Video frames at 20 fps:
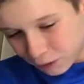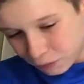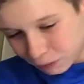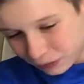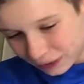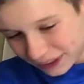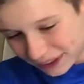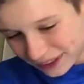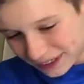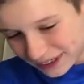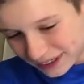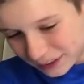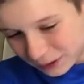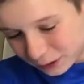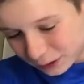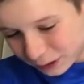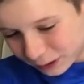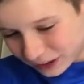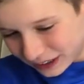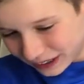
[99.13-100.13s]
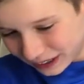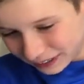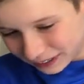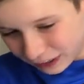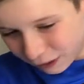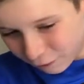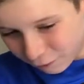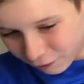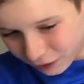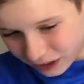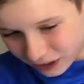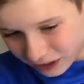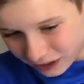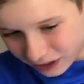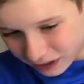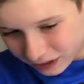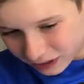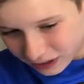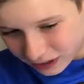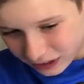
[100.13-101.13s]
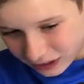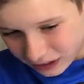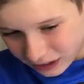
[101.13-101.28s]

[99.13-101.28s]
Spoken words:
plus. So go check out that video.